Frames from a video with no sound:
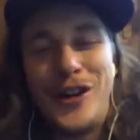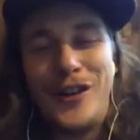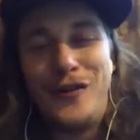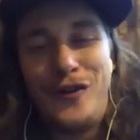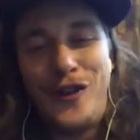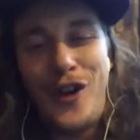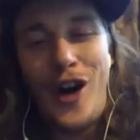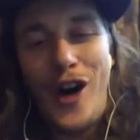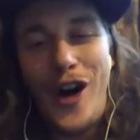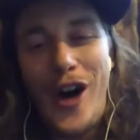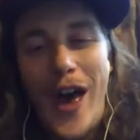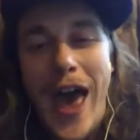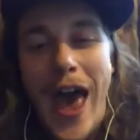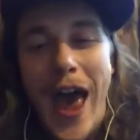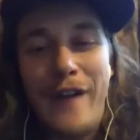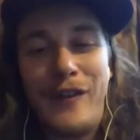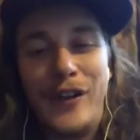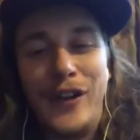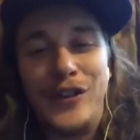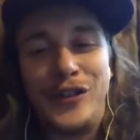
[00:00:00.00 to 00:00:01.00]
have fought
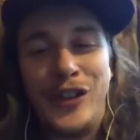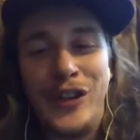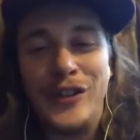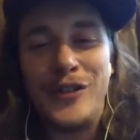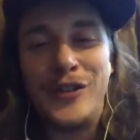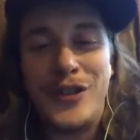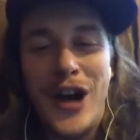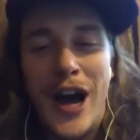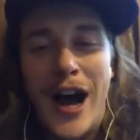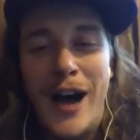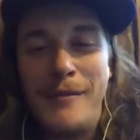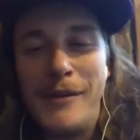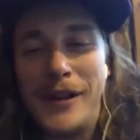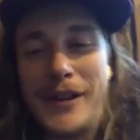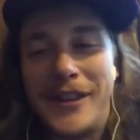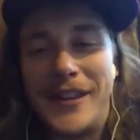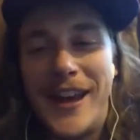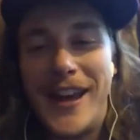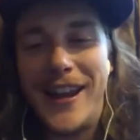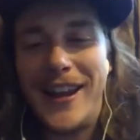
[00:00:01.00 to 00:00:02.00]
every single comic
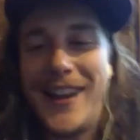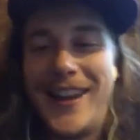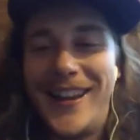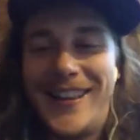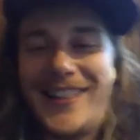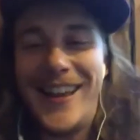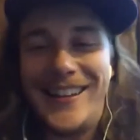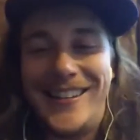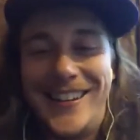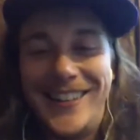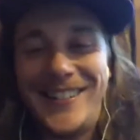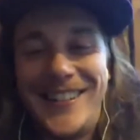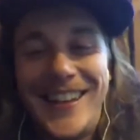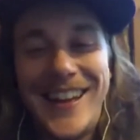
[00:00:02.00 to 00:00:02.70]
that did